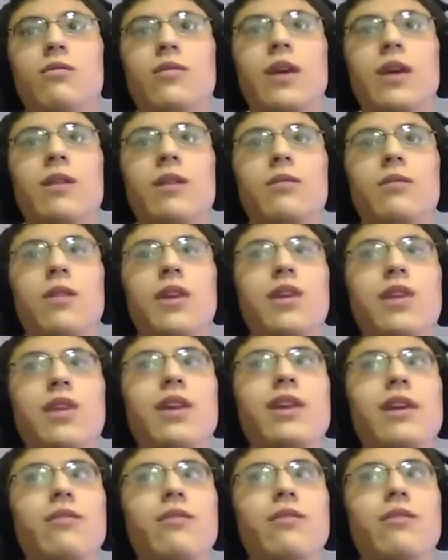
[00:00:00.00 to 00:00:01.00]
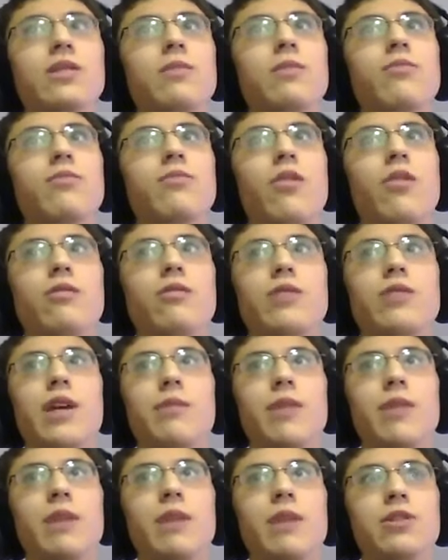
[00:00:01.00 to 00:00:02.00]
I think that was the
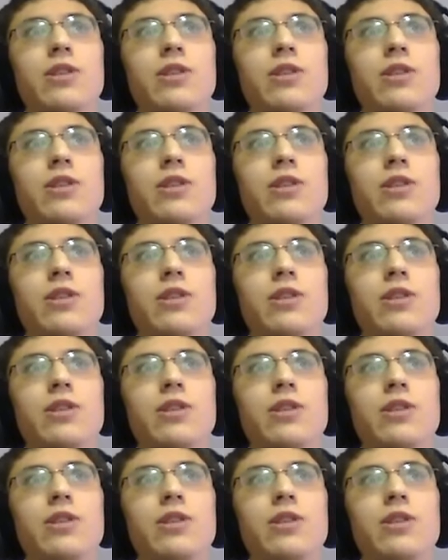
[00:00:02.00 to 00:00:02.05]
prototype name.